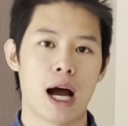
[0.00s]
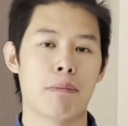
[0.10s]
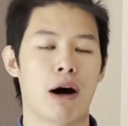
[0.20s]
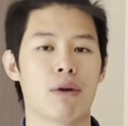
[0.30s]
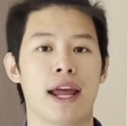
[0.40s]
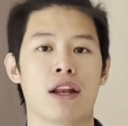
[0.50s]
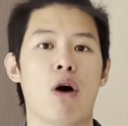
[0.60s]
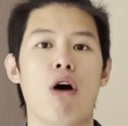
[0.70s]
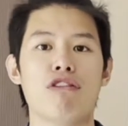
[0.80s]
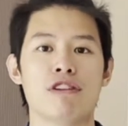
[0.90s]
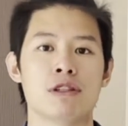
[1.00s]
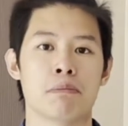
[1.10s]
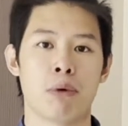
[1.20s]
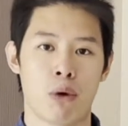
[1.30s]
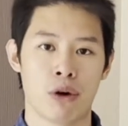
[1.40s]
about an orphaned
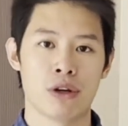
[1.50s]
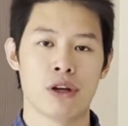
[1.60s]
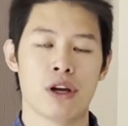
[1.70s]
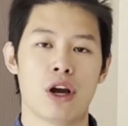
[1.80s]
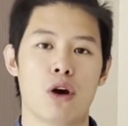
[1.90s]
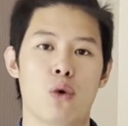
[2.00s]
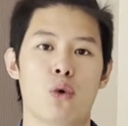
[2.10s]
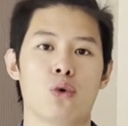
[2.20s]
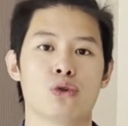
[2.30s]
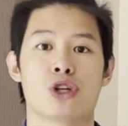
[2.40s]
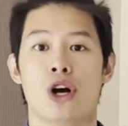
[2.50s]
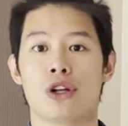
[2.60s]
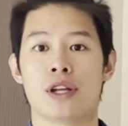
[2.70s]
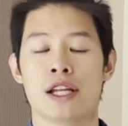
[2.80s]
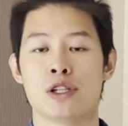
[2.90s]
boy who turned